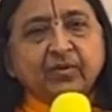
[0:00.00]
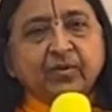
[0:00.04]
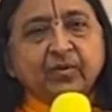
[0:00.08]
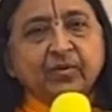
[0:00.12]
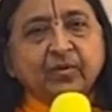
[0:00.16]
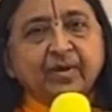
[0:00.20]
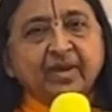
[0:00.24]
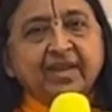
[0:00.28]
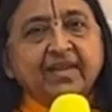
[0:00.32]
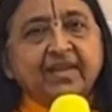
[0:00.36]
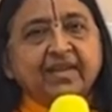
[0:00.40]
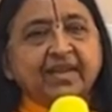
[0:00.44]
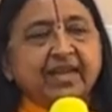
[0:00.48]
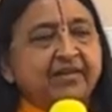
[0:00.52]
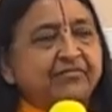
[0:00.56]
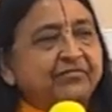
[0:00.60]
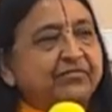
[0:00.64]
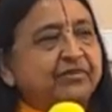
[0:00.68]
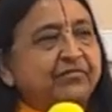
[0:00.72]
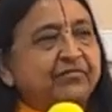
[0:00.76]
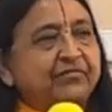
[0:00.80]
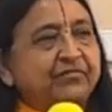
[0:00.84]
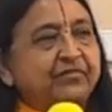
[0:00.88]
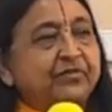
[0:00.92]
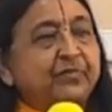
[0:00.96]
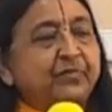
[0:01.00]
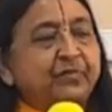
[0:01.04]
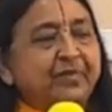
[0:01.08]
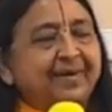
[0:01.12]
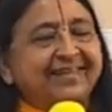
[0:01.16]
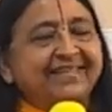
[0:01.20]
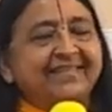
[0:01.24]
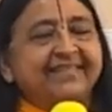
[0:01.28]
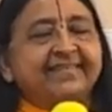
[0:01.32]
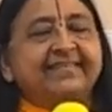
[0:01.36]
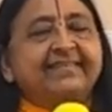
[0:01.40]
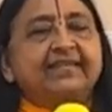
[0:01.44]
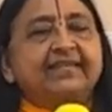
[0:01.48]
When, after a few
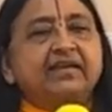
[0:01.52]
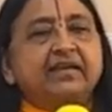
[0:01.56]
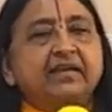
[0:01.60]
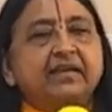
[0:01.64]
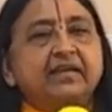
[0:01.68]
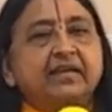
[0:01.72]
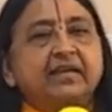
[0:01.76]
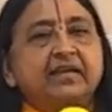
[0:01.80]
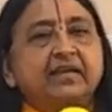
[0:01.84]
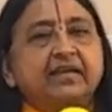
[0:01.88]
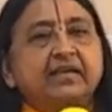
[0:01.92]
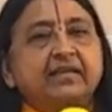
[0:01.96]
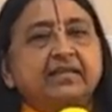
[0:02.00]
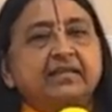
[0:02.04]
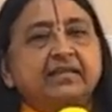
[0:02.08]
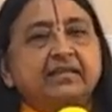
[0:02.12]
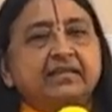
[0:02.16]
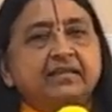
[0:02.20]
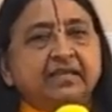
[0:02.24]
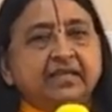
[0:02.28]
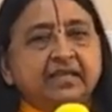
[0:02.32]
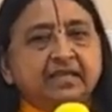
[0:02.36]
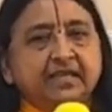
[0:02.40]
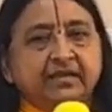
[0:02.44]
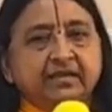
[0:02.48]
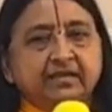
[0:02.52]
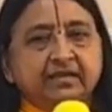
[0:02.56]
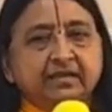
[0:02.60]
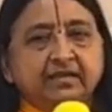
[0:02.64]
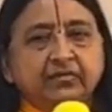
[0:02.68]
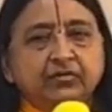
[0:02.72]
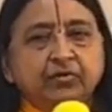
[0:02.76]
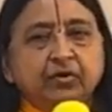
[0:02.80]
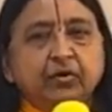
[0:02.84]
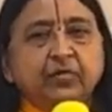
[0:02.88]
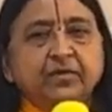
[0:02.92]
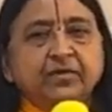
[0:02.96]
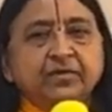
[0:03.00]
months, the
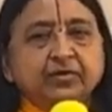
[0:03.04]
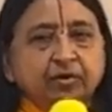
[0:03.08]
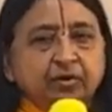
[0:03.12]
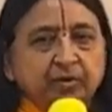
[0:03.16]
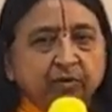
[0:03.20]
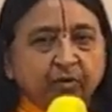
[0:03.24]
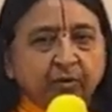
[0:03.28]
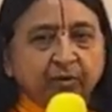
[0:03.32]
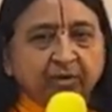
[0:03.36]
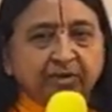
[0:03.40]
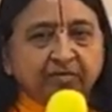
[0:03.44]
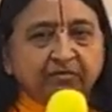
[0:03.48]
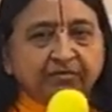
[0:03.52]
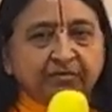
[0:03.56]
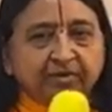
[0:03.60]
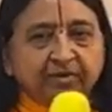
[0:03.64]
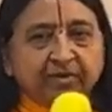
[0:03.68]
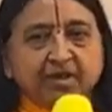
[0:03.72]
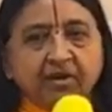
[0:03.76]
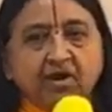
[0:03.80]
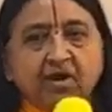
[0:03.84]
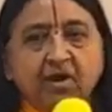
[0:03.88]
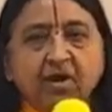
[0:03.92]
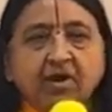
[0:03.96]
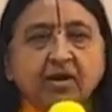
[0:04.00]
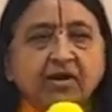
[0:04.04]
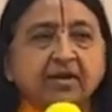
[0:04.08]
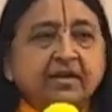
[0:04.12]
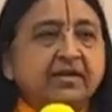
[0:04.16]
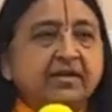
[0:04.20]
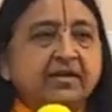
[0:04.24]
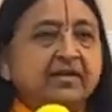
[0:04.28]
rope is only 1 foot long,